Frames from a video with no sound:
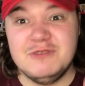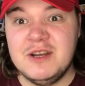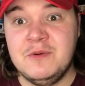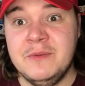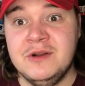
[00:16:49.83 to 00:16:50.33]
We're going
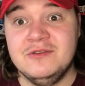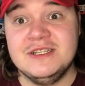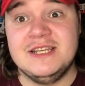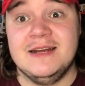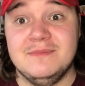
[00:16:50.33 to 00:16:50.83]
to put them in order in a
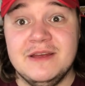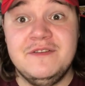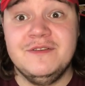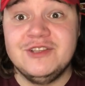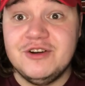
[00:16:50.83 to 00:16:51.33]
second, but if
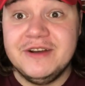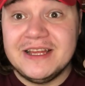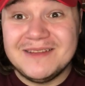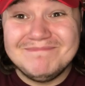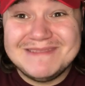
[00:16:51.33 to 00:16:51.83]
you've enjoyed
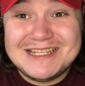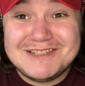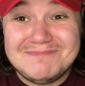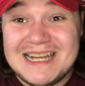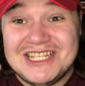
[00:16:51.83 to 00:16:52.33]
it,
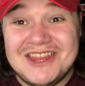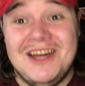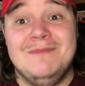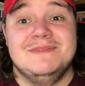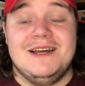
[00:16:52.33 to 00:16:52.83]
smash a
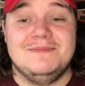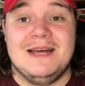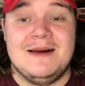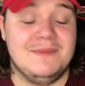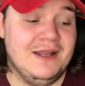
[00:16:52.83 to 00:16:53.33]
thumbs up
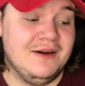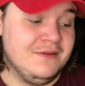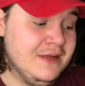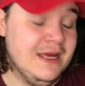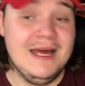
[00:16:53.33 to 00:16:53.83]
down below
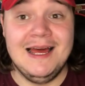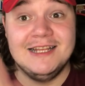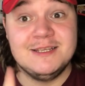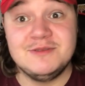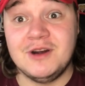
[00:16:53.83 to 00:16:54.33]

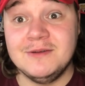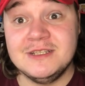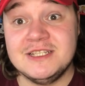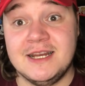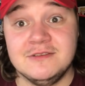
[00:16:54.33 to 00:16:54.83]
and subscribe to
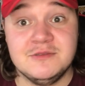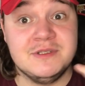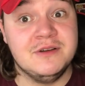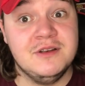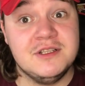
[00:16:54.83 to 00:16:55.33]
the channel because we're
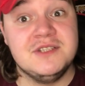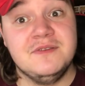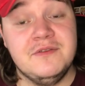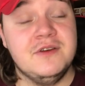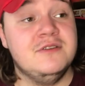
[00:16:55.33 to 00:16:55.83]
doing lots of
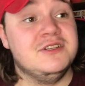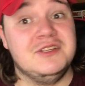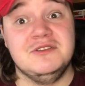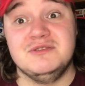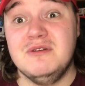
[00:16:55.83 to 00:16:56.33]
reviews. I
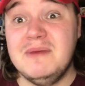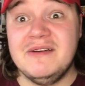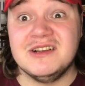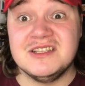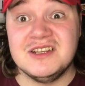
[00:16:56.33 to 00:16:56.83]
do some
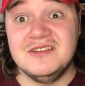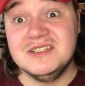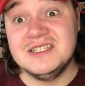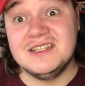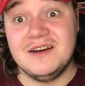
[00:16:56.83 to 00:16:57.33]
American
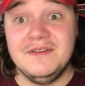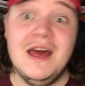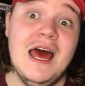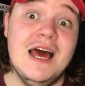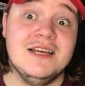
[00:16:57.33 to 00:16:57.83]
sodas and stuff,
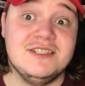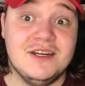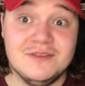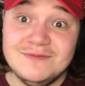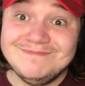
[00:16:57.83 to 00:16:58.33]

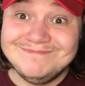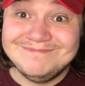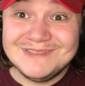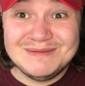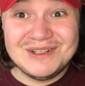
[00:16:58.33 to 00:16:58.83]
so
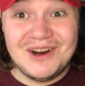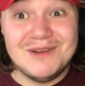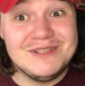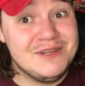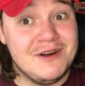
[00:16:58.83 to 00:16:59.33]

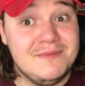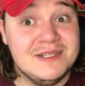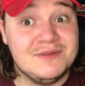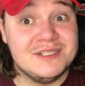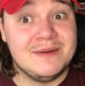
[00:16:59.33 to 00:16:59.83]
subscribe so you won't
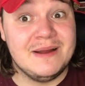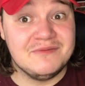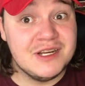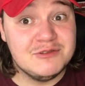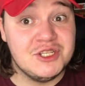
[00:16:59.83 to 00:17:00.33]
miss what's coming up
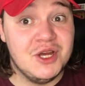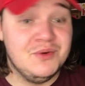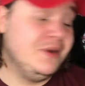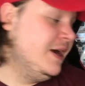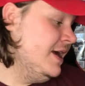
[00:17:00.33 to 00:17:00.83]
real
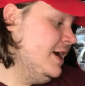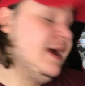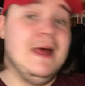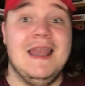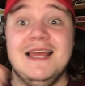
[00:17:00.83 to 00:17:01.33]
soon.
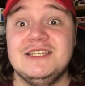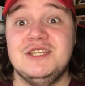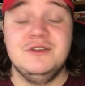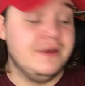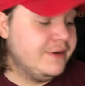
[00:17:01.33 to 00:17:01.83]
Let's
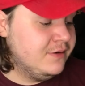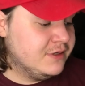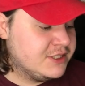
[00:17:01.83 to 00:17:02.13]
do them in order.